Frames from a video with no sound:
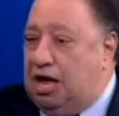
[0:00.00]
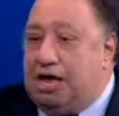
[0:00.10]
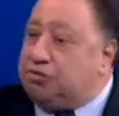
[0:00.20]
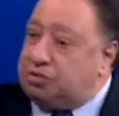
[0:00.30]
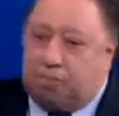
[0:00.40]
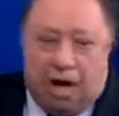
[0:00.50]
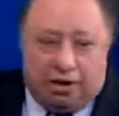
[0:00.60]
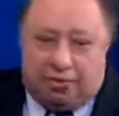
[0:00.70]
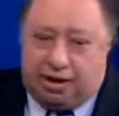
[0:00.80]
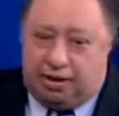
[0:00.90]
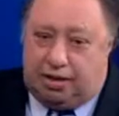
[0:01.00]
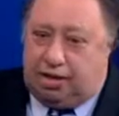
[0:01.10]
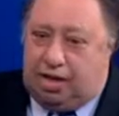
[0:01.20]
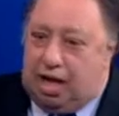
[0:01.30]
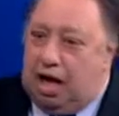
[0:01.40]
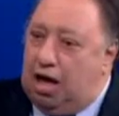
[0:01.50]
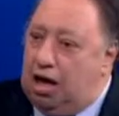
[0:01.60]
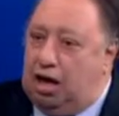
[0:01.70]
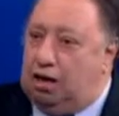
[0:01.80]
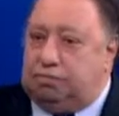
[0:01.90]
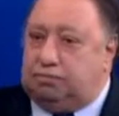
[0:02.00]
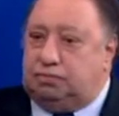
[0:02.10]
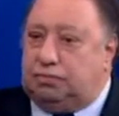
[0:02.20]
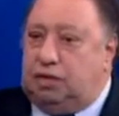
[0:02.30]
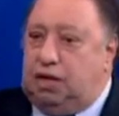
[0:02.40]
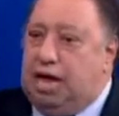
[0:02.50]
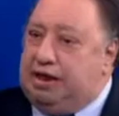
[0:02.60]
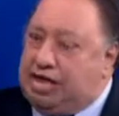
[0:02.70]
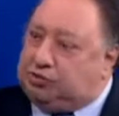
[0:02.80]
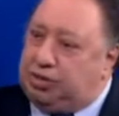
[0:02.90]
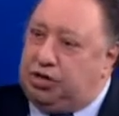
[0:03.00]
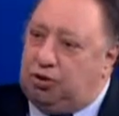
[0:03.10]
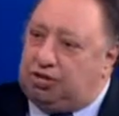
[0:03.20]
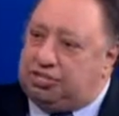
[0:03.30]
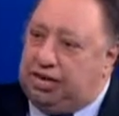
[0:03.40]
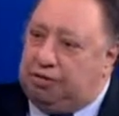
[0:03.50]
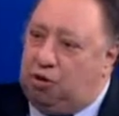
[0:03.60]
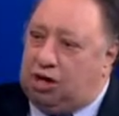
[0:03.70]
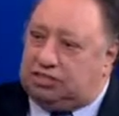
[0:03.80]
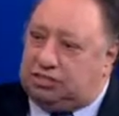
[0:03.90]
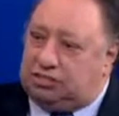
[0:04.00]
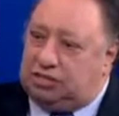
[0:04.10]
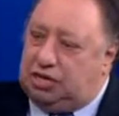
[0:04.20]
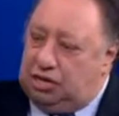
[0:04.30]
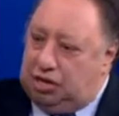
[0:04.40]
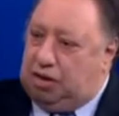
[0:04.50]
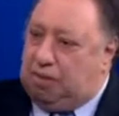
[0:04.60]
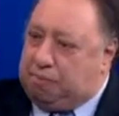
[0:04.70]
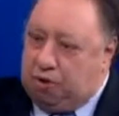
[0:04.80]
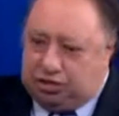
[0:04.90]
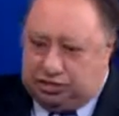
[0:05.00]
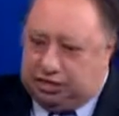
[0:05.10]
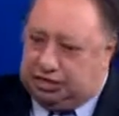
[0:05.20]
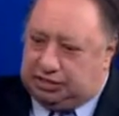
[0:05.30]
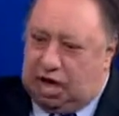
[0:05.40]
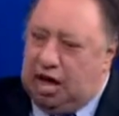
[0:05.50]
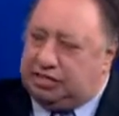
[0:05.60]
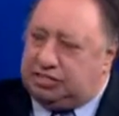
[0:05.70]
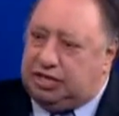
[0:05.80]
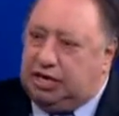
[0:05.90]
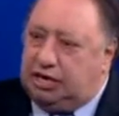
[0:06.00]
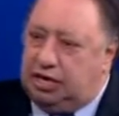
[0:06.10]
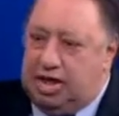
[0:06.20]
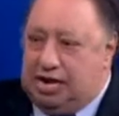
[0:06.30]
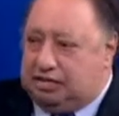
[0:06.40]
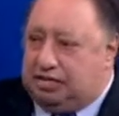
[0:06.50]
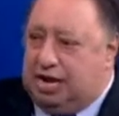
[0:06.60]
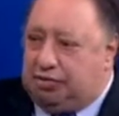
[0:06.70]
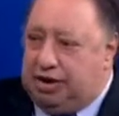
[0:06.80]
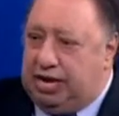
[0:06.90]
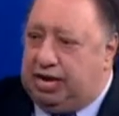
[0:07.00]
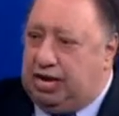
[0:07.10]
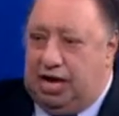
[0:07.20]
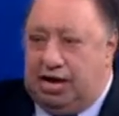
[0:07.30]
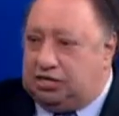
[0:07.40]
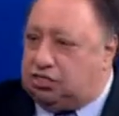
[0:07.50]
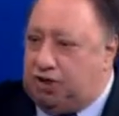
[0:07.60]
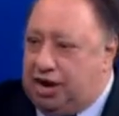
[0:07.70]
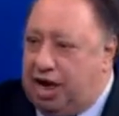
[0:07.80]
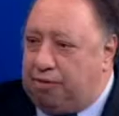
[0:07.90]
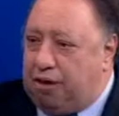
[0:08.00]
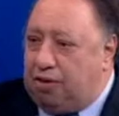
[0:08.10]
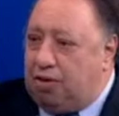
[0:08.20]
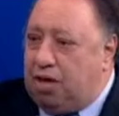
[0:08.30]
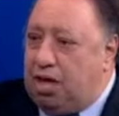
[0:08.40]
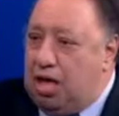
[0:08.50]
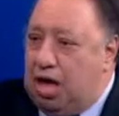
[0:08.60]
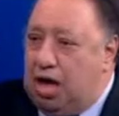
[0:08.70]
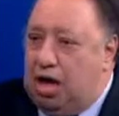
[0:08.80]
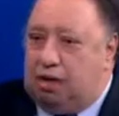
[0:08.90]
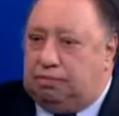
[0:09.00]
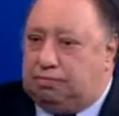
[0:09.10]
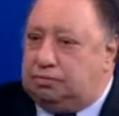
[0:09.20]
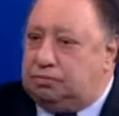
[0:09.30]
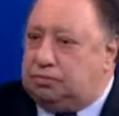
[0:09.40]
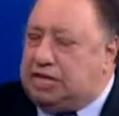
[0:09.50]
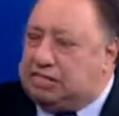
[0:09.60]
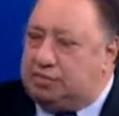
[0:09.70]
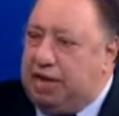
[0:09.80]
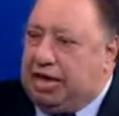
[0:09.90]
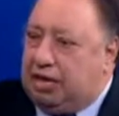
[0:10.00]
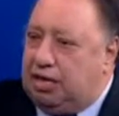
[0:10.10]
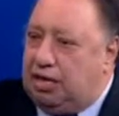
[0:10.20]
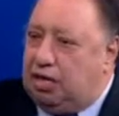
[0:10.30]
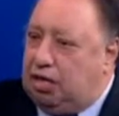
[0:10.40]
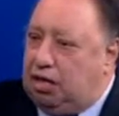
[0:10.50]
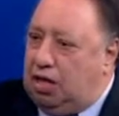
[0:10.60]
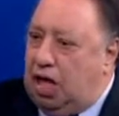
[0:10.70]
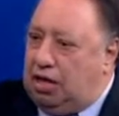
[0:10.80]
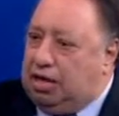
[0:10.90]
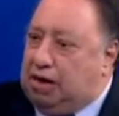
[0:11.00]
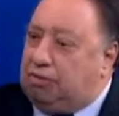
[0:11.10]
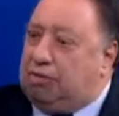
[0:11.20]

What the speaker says: He was a moderate. And that's what New York City wants, is a person that's honesty and integrity and a straight arrow. That's me. You know?